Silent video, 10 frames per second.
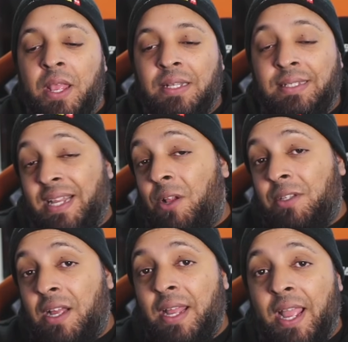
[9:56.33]

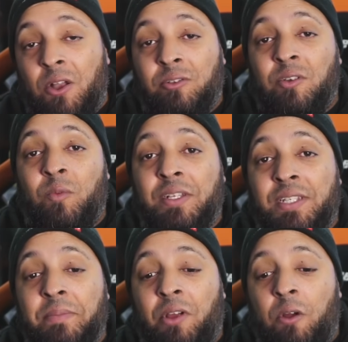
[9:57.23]
Zelda, Echoes of
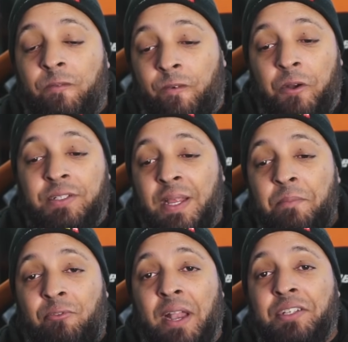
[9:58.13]
Wisdom, our first
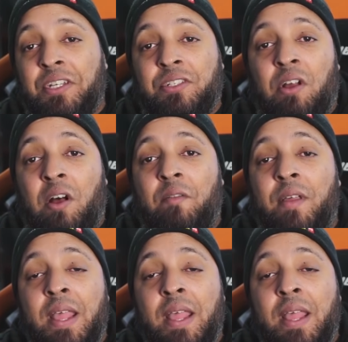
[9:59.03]
impressions of